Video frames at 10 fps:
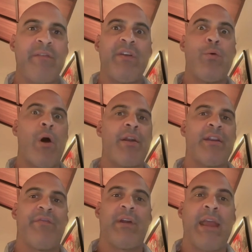If you want
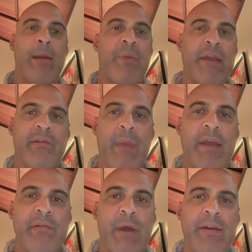different campaigns,
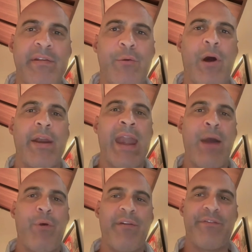make as many as you want.
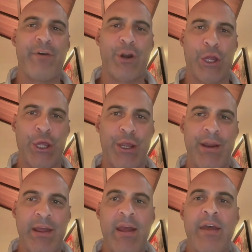
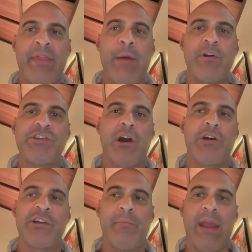NetworkForGood, they were
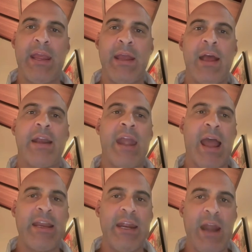charging me
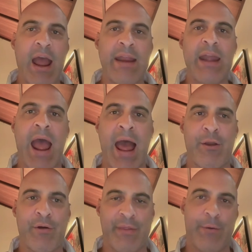
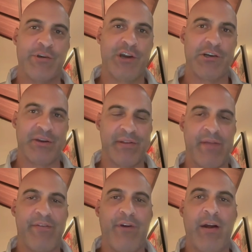$99. They were charging
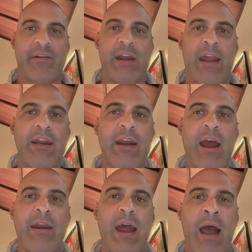Save the Frogs
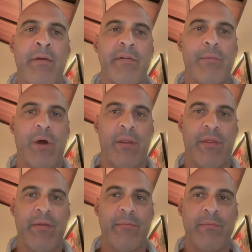$99 a
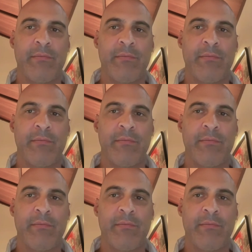month